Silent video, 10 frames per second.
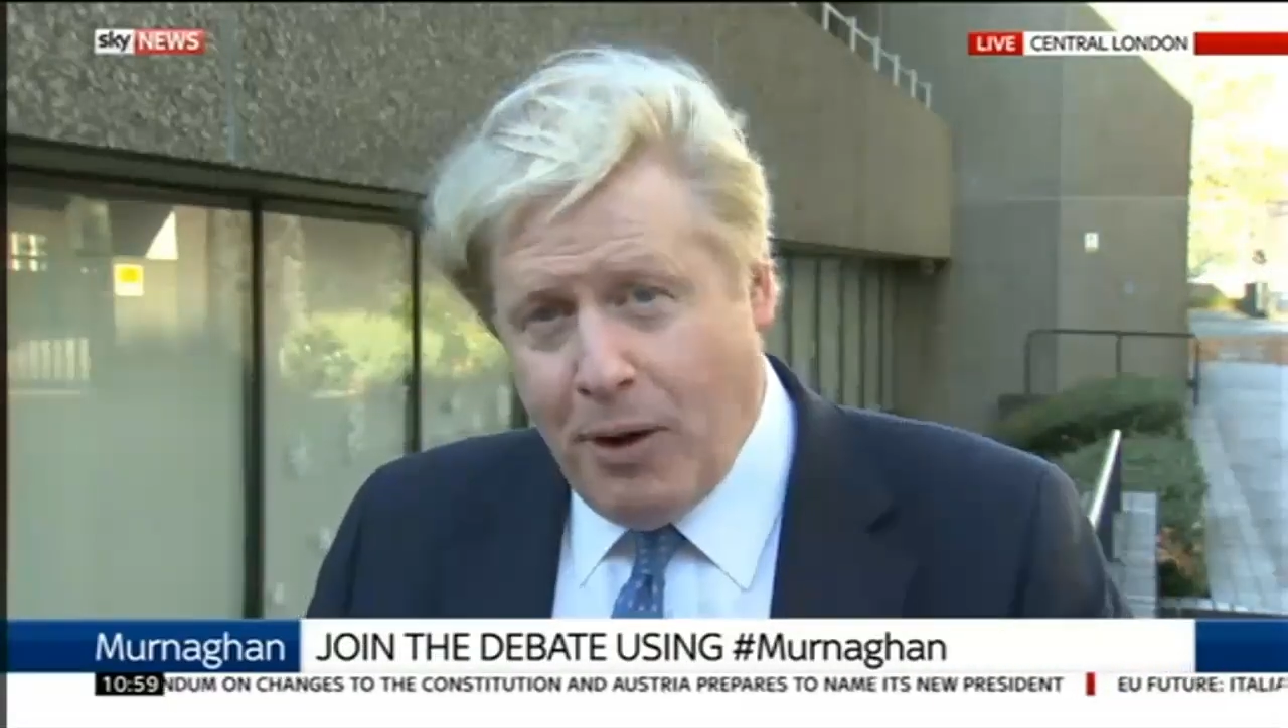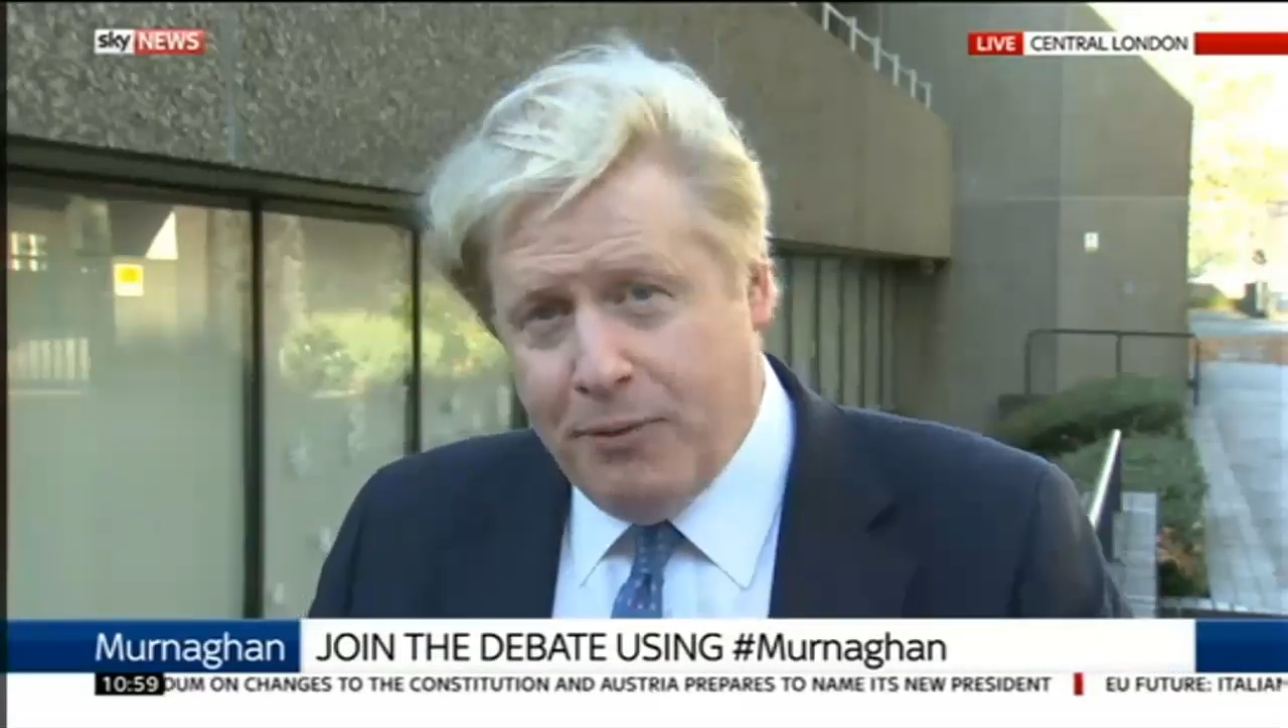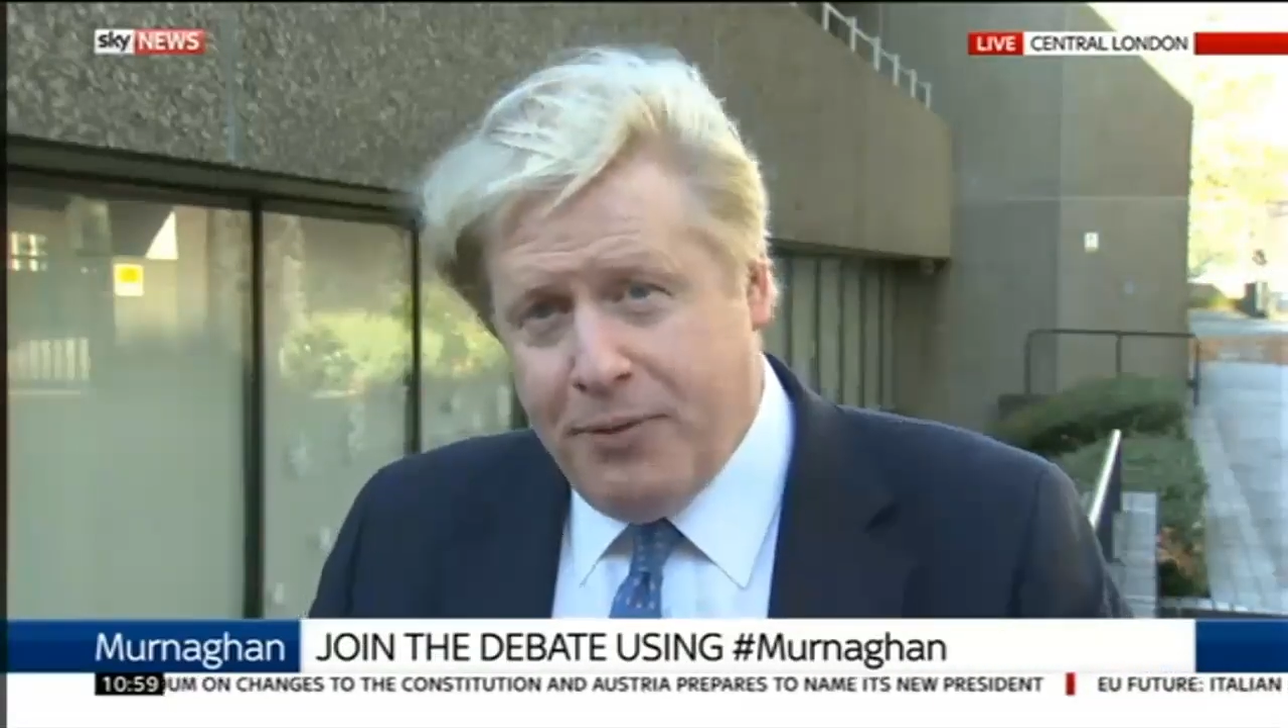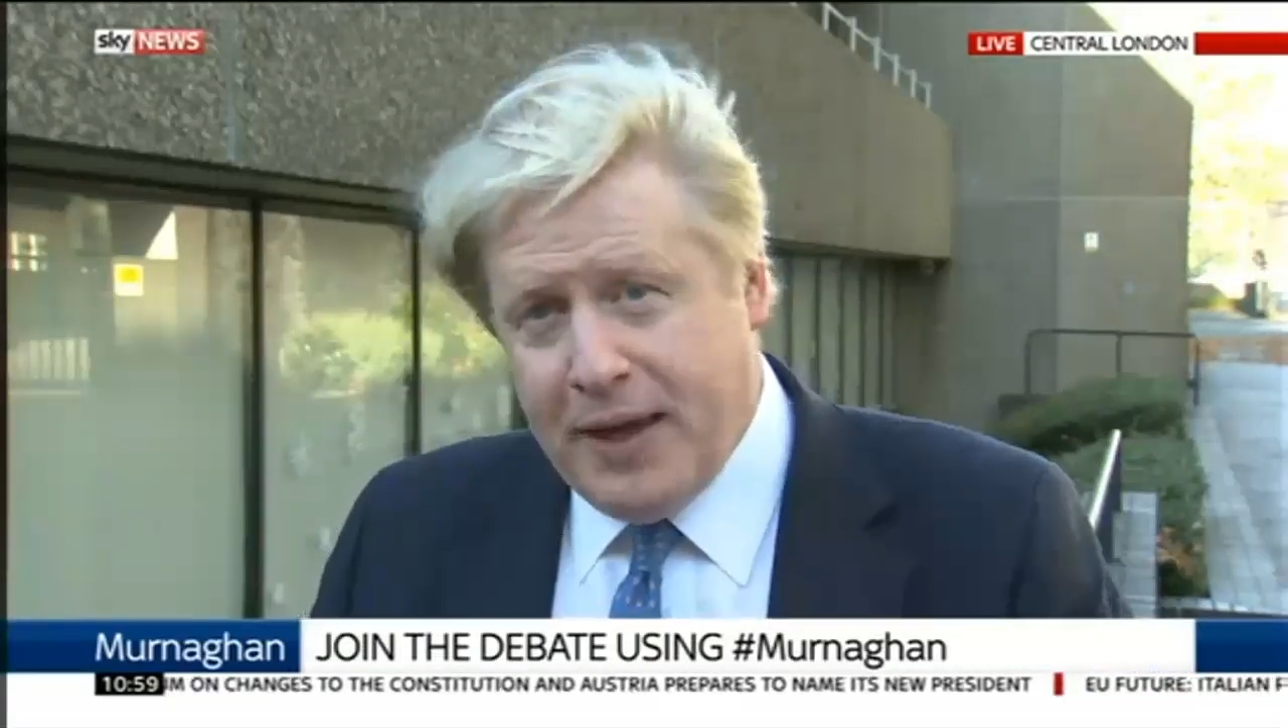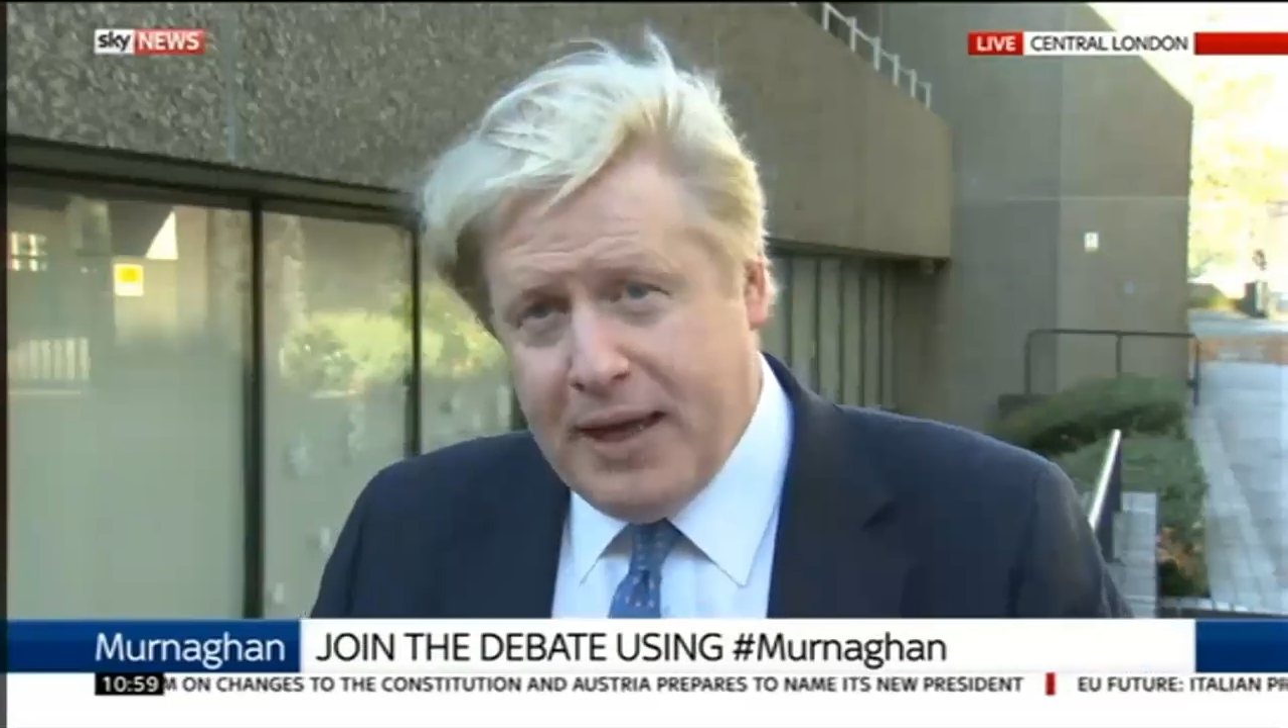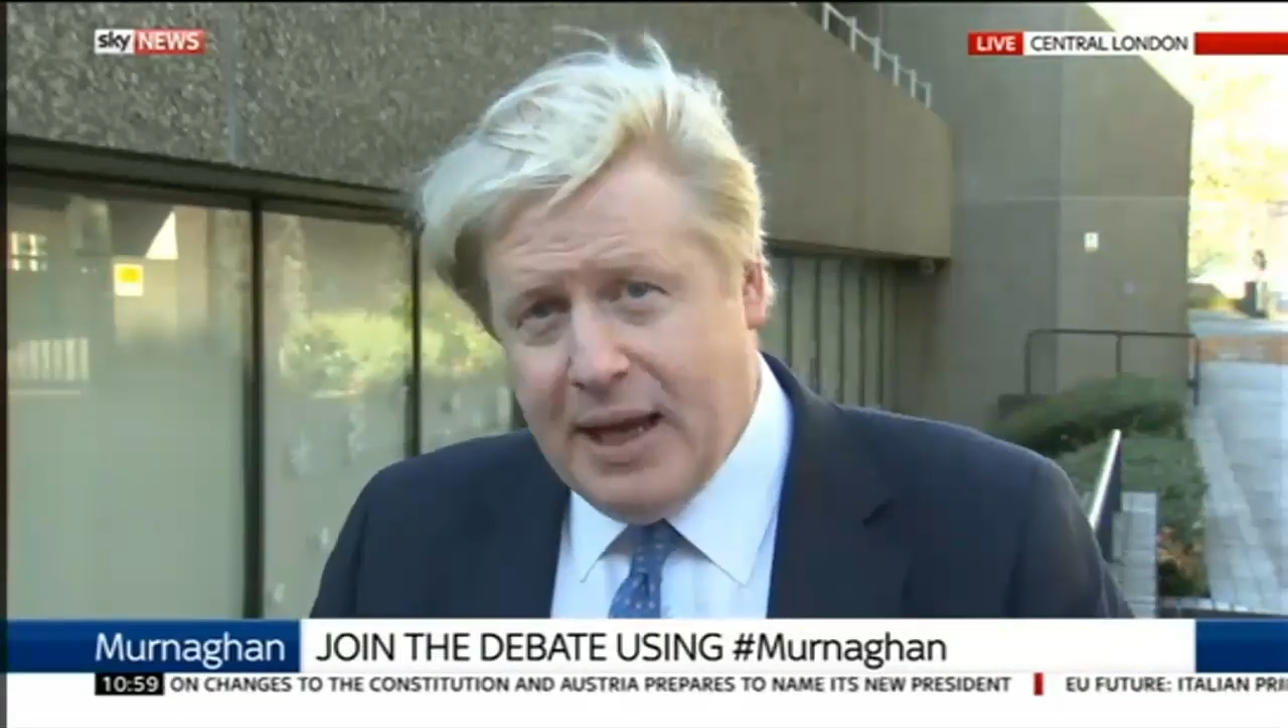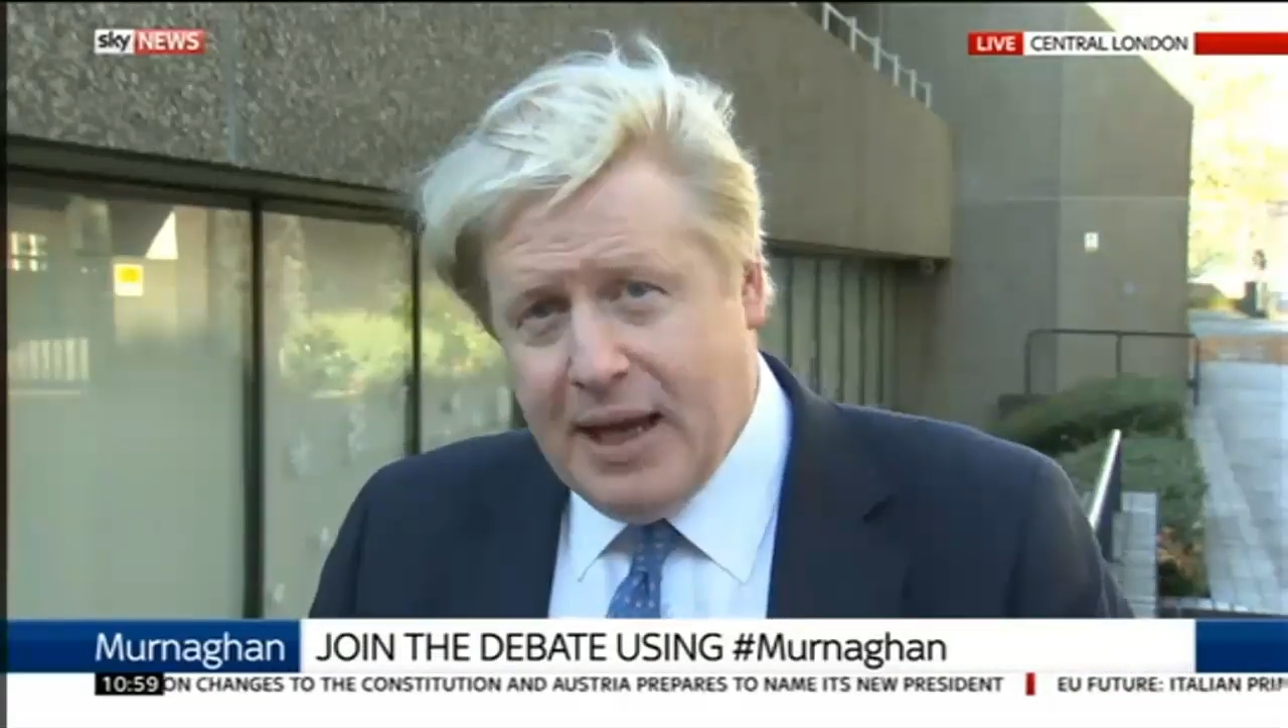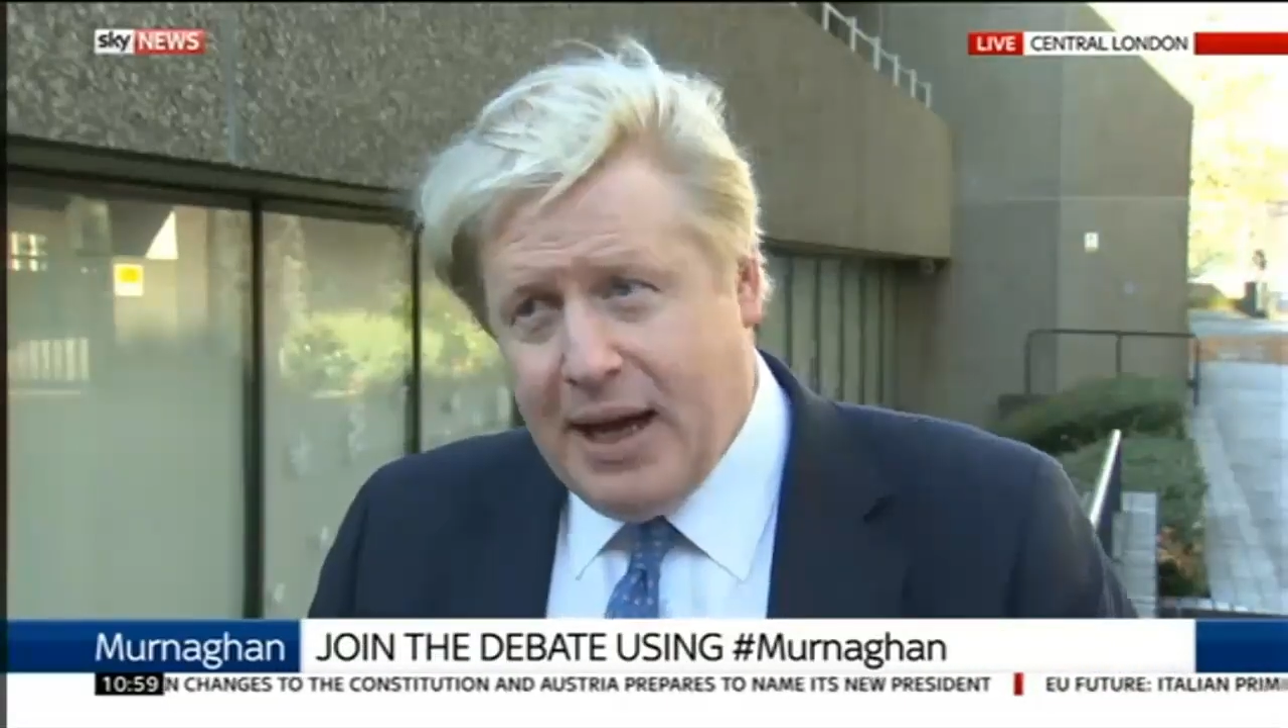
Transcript: of the